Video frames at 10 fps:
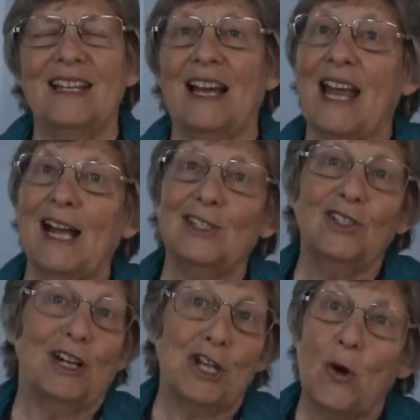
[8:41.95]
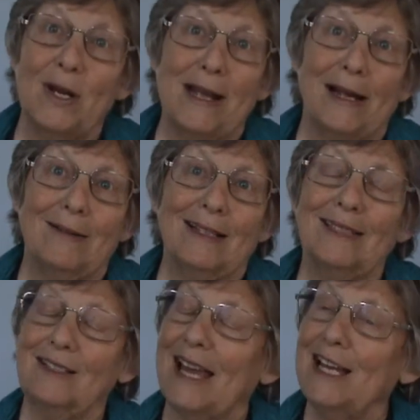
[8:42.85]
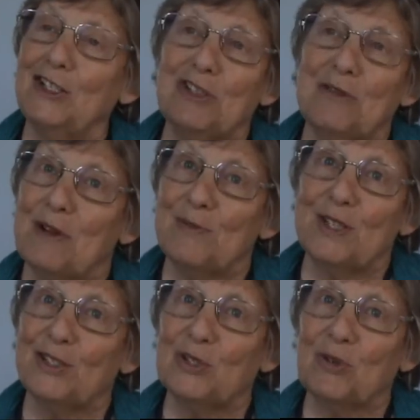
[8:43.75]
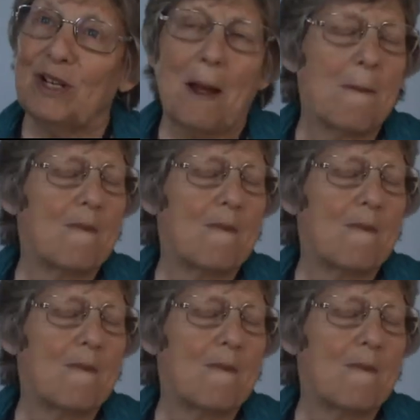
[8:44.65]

And I asked her, I know her now, and I said, Anne, do you remember that story?